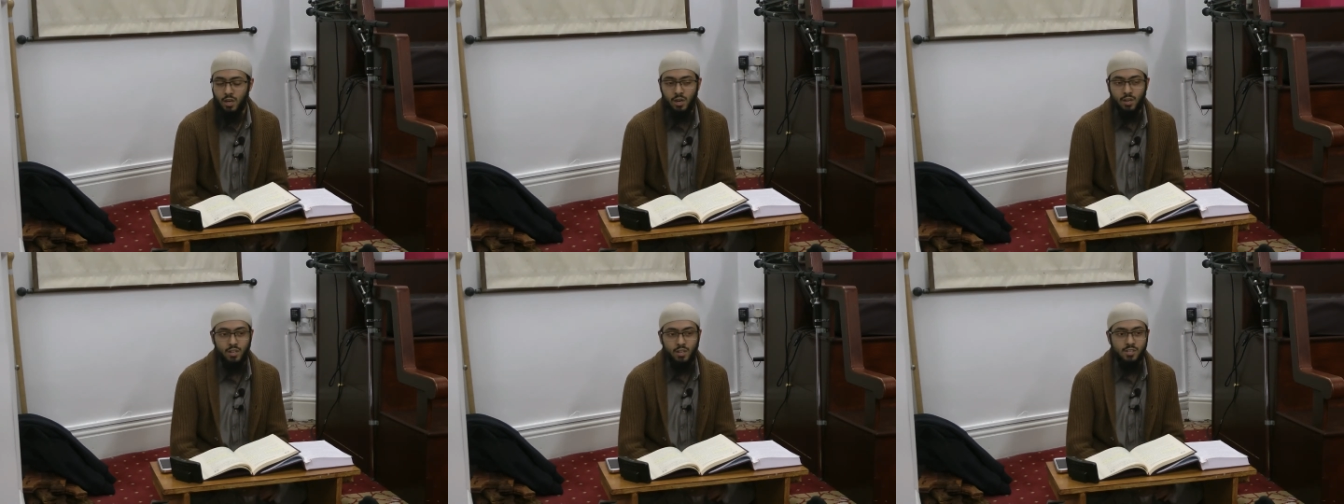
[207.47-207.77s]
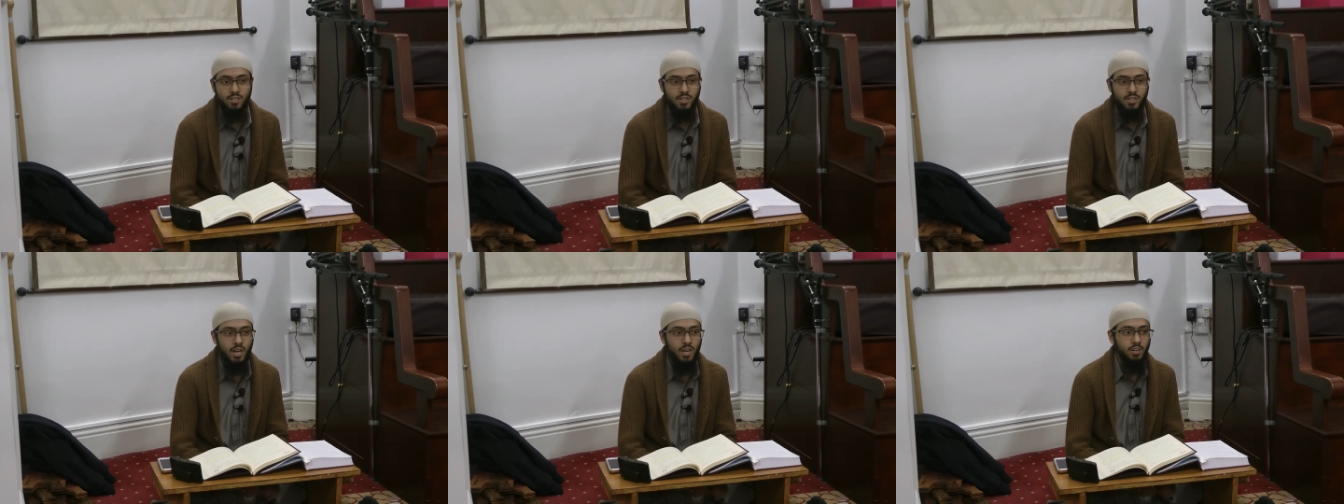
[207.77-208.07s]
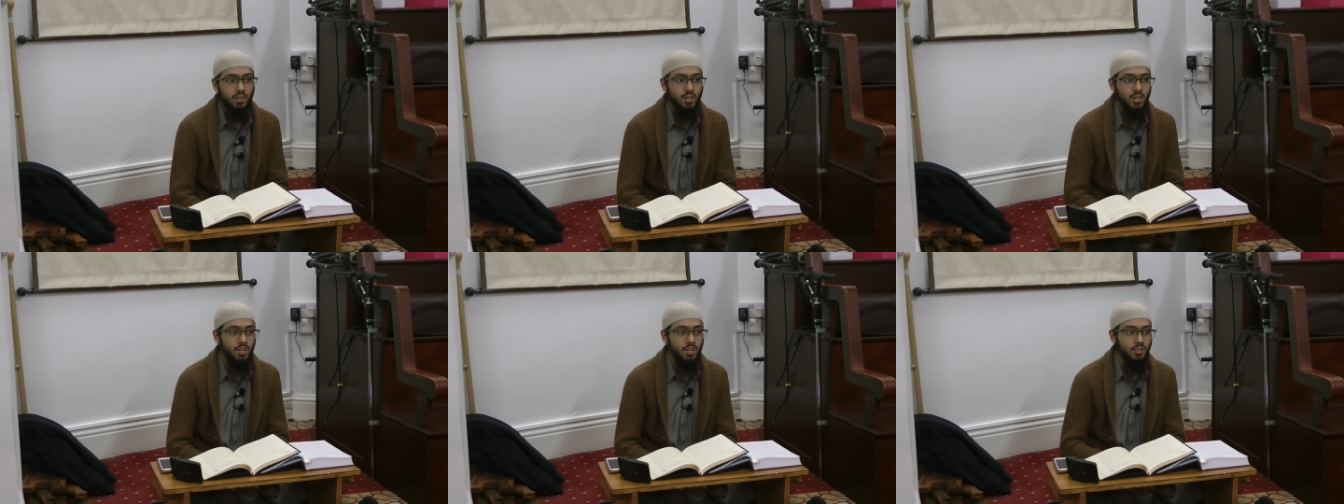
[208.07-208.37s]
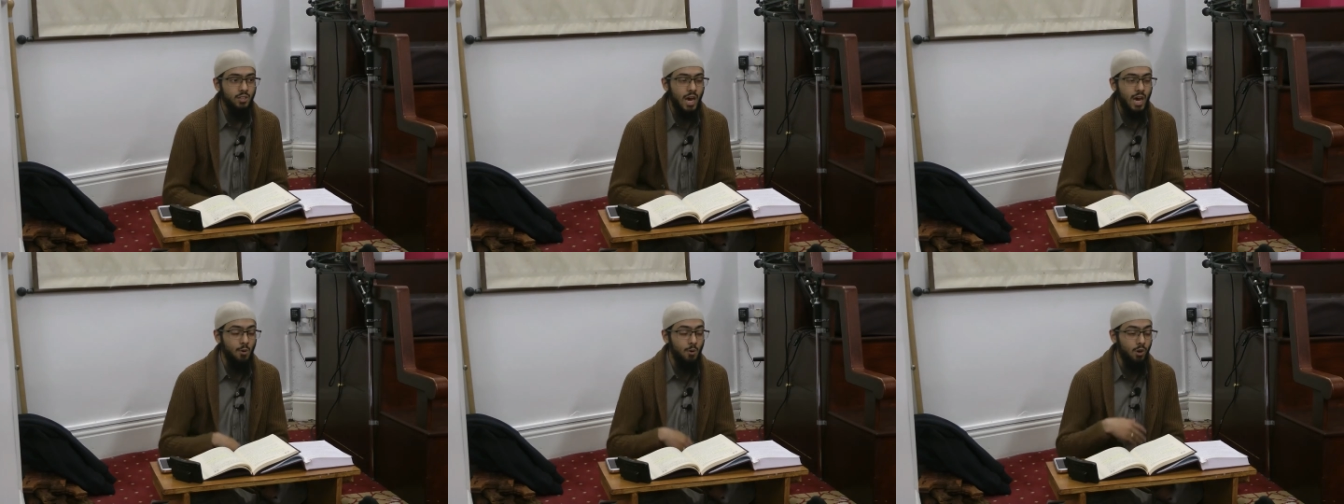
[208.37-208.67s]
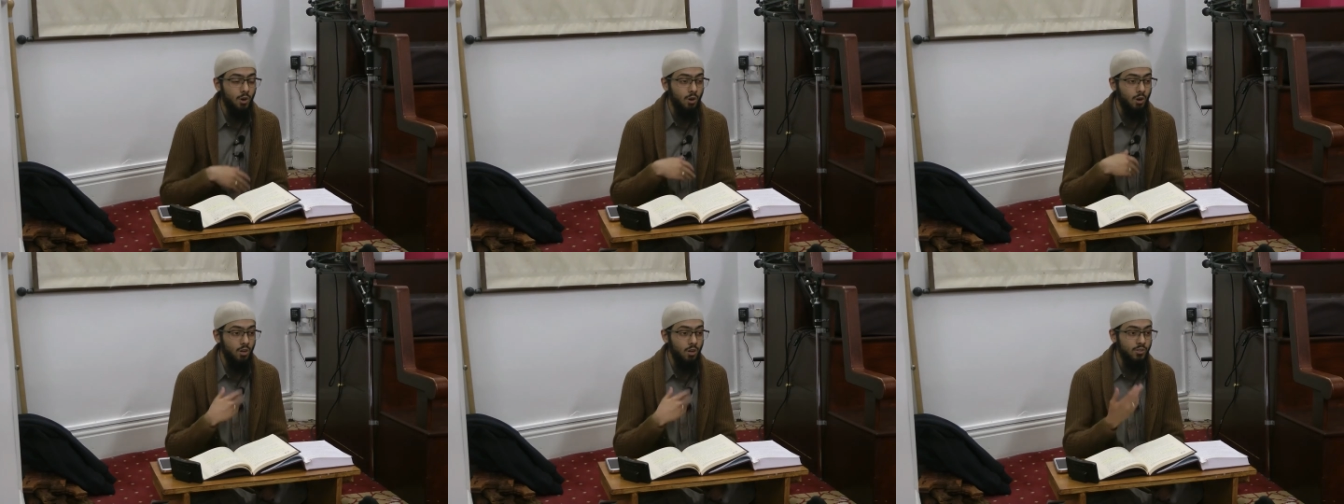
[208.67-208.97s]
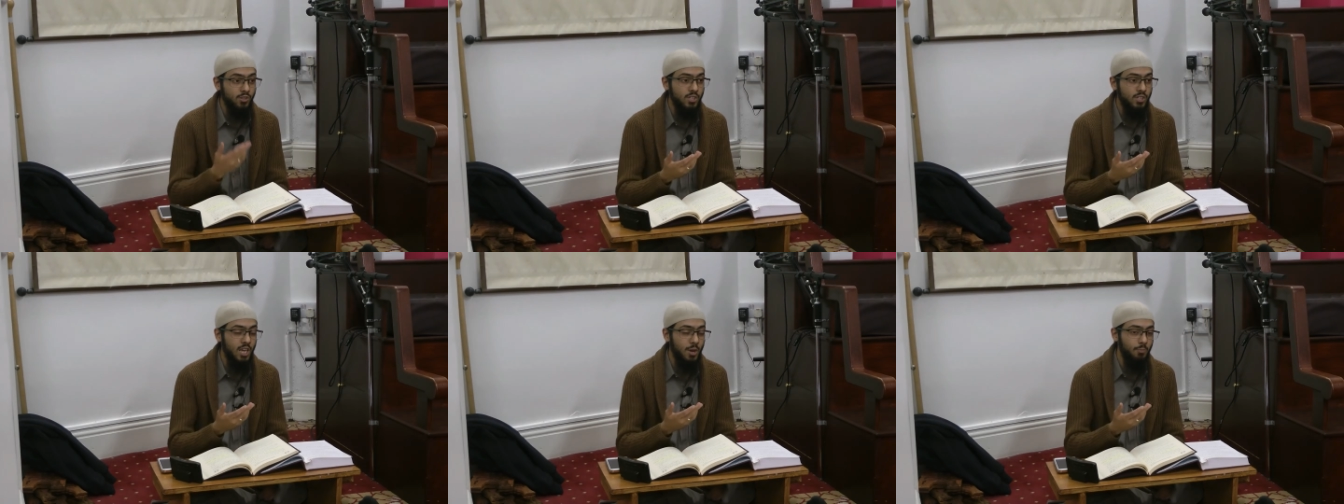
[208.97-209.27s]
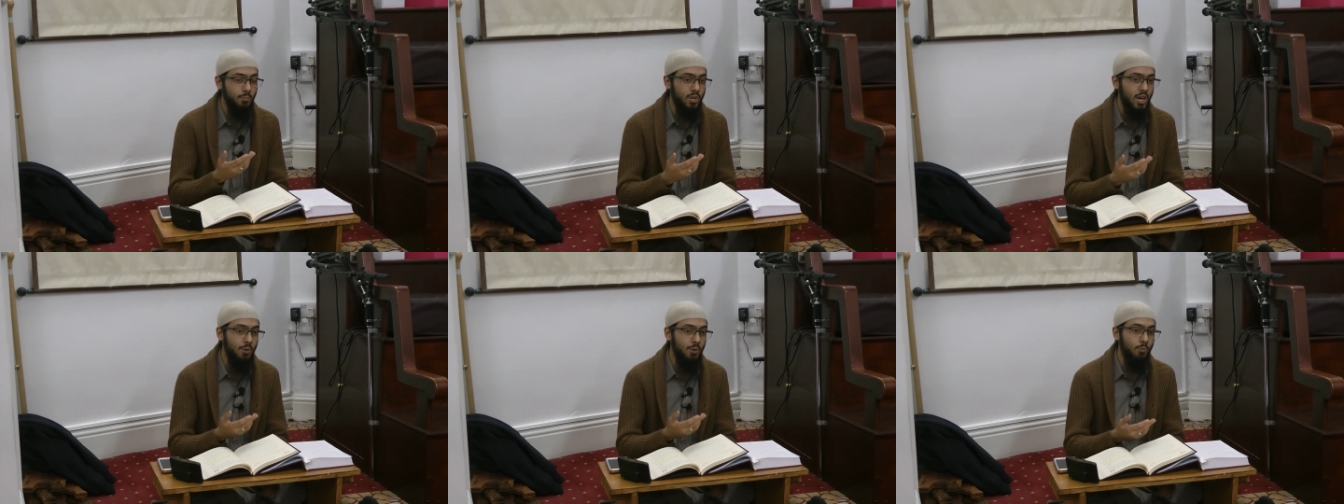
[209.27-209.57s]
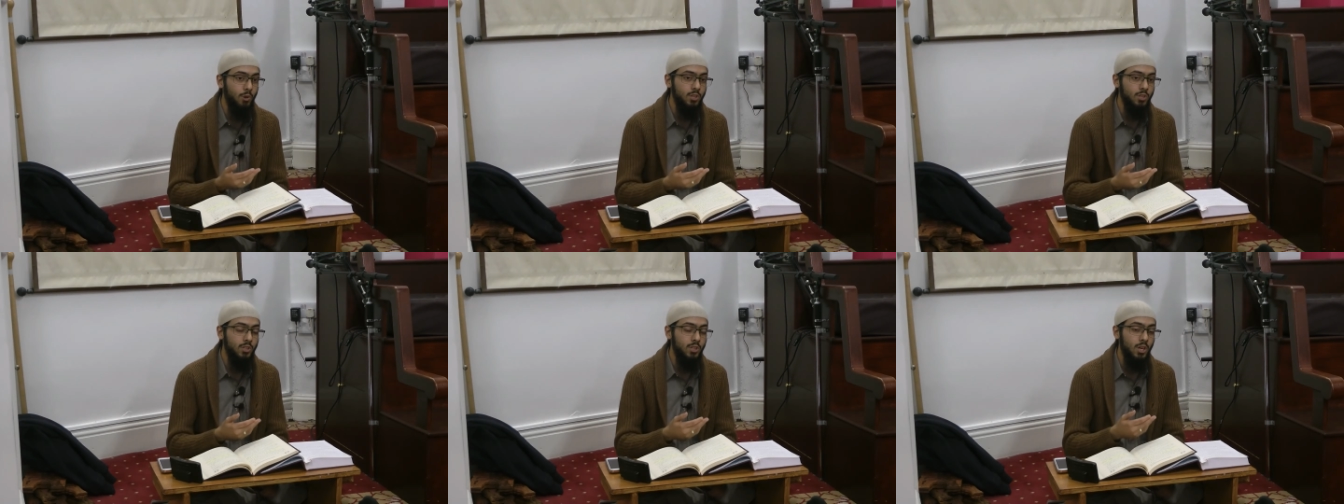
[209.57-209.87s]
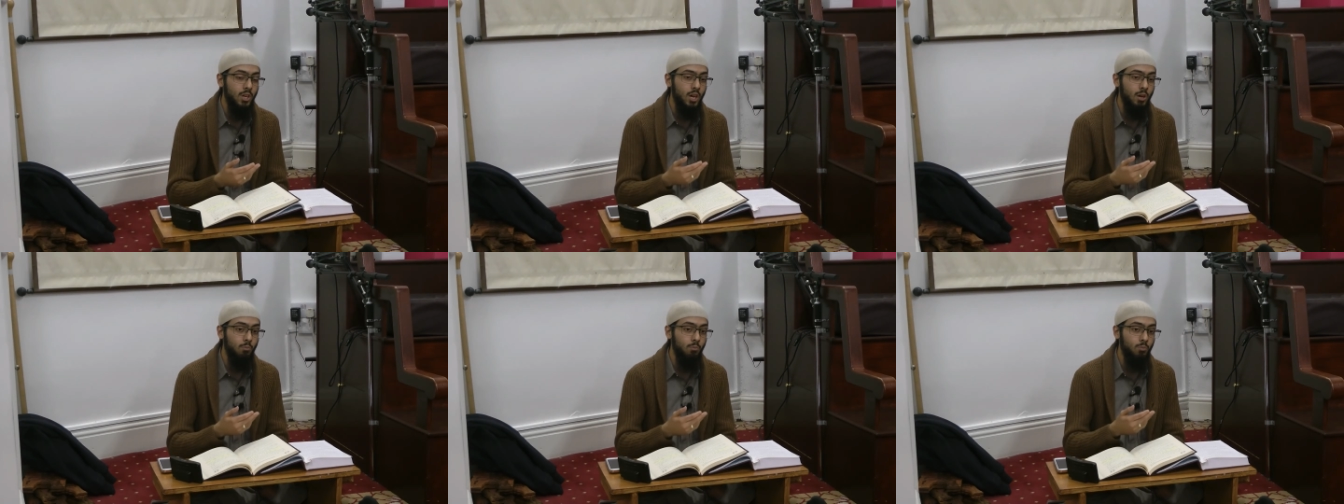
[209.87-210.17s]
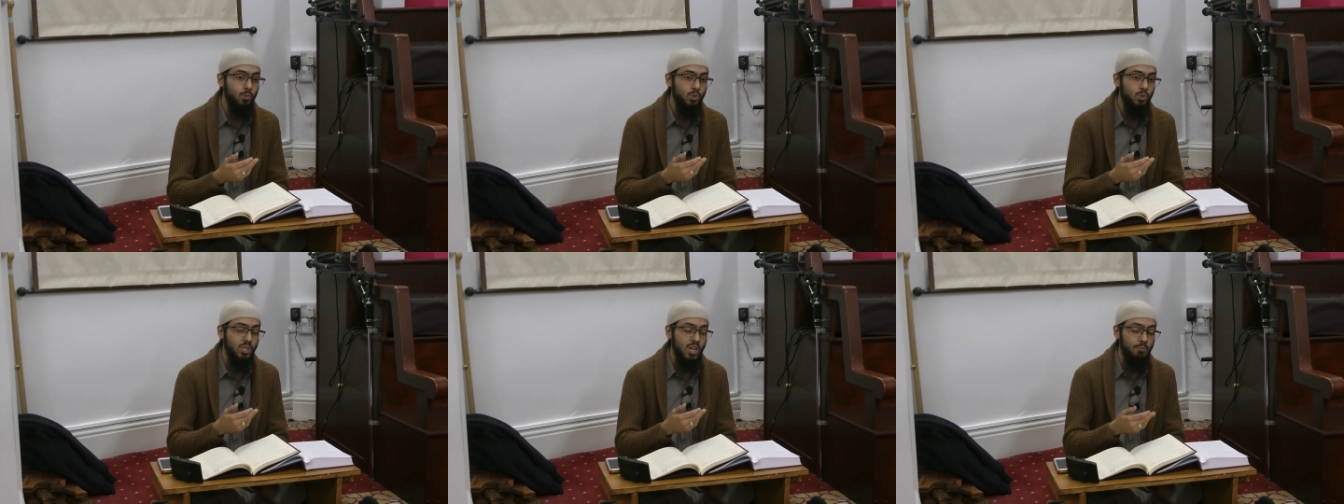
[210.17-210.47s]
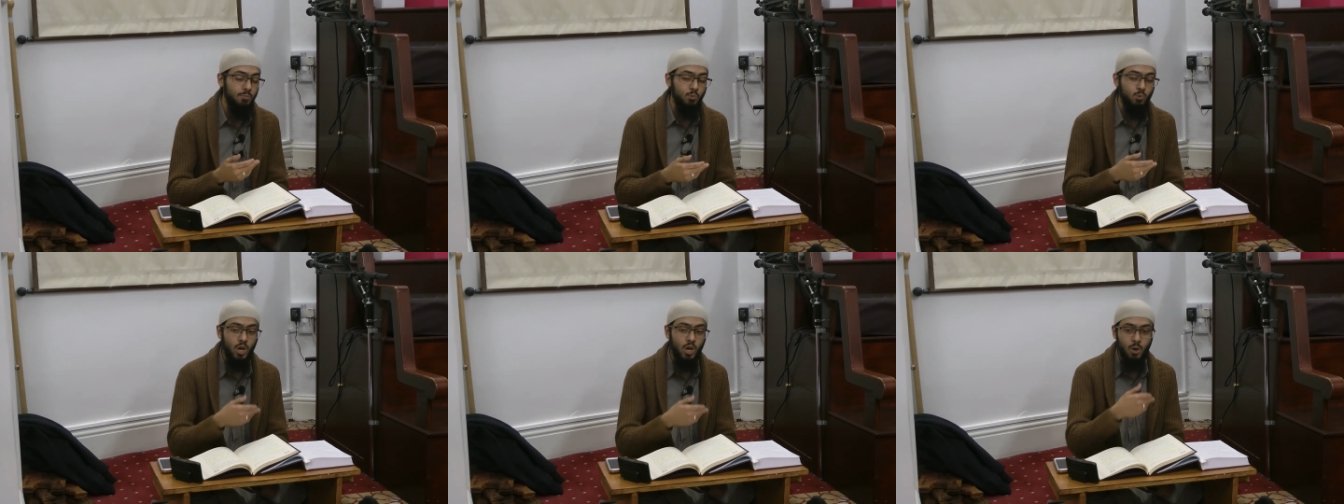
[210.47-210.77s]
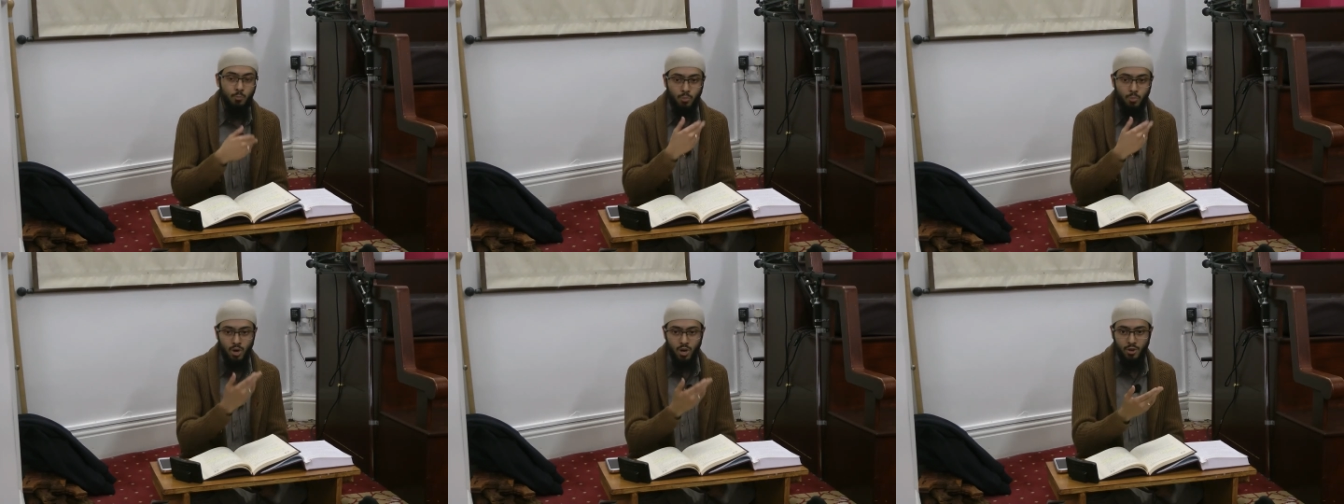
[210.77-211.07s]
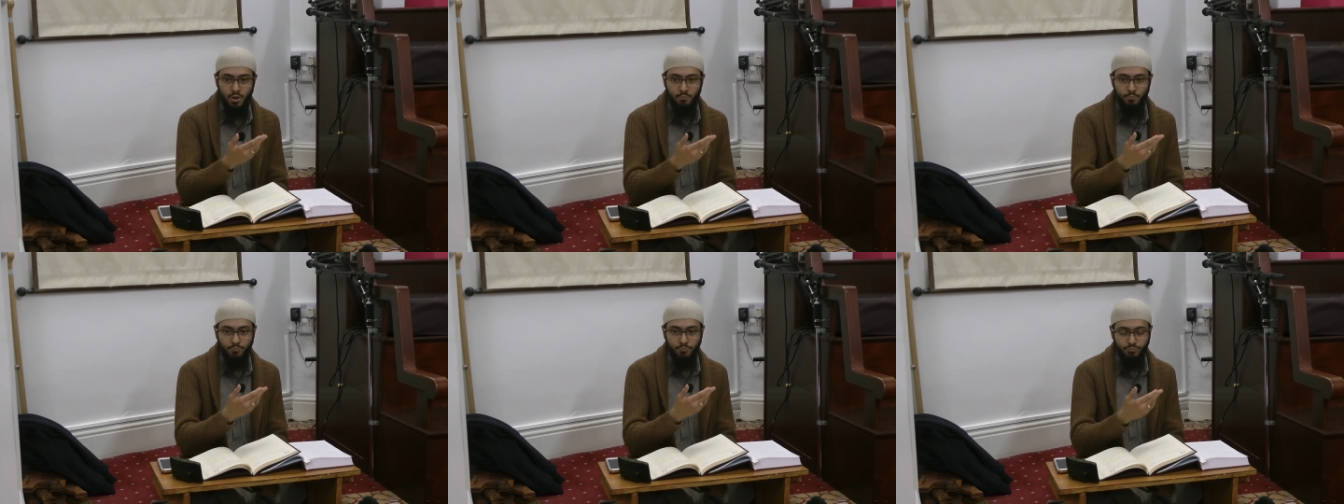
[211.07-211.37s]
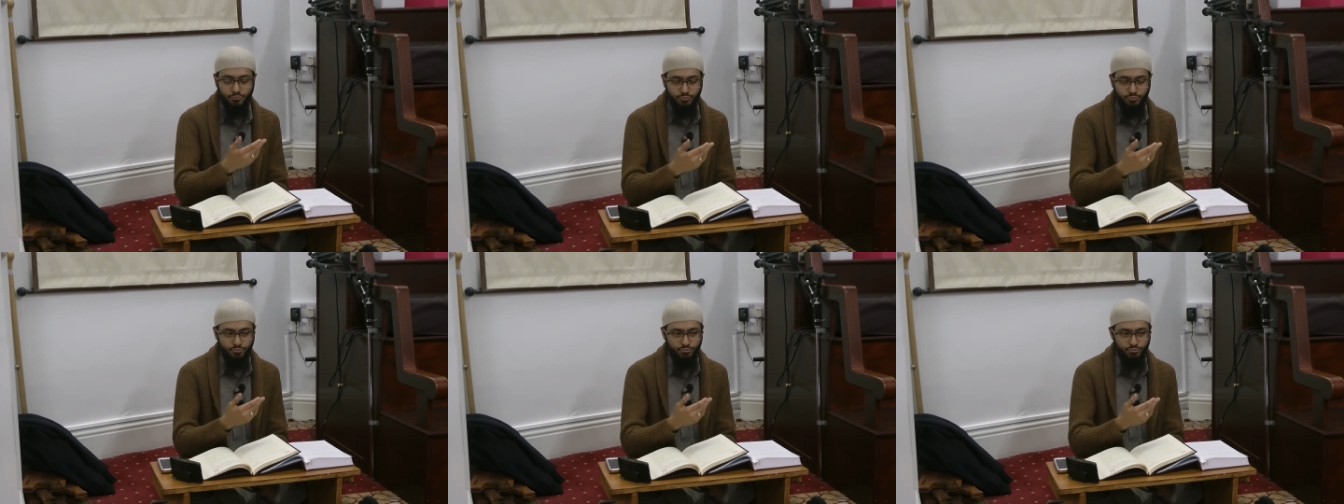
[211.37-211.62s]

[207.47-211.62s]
understanding our concept and what the Muslims were upon,